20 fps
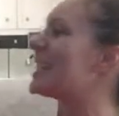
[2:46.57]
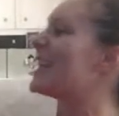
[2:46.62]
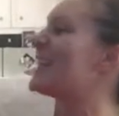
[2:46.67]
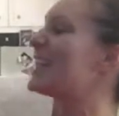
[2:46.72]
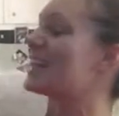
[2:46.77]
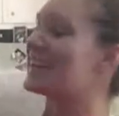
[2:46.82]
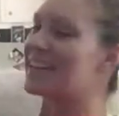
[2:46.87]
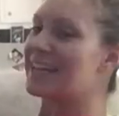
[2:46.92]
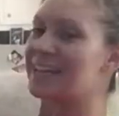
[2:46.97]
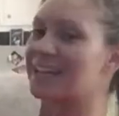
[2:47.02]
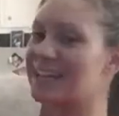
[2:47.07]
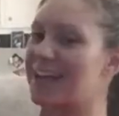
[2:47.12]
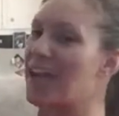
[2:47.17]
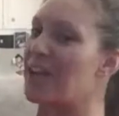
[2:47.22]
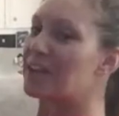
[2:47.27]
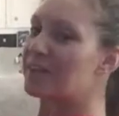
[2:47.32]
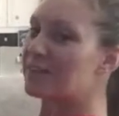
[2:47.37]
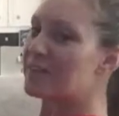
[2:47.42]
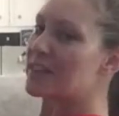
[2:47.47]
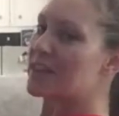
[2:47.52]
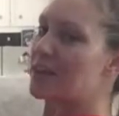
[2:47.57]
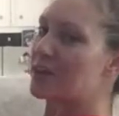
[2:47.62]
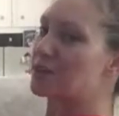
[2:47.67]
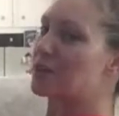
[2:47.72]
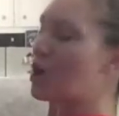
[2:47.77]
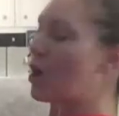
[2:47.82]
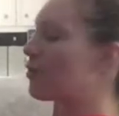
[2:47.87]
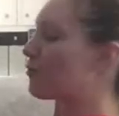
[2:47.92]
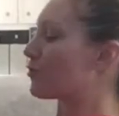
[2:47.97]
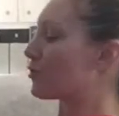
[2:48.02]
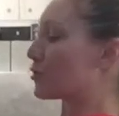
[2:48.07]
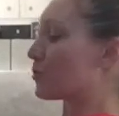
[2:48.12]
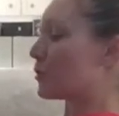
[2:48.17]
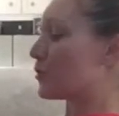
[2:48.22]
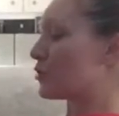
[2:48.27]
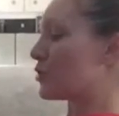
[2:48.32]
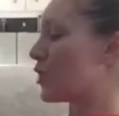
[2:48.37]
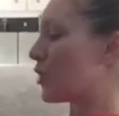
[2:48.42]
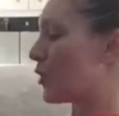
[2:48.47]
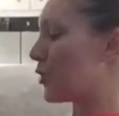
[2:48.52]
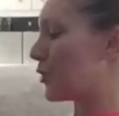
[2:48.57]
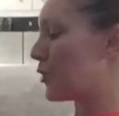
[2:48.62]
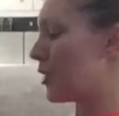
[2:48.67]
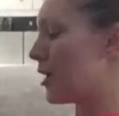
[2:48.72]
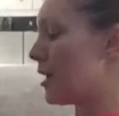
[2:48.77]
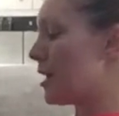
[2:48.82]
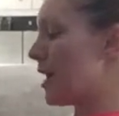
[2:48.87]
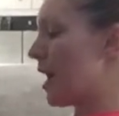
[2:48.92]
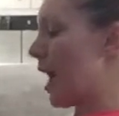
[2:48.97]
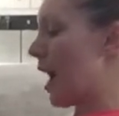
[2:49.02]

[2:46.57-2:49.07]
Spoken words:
getting in kind of the uncomfortable zone.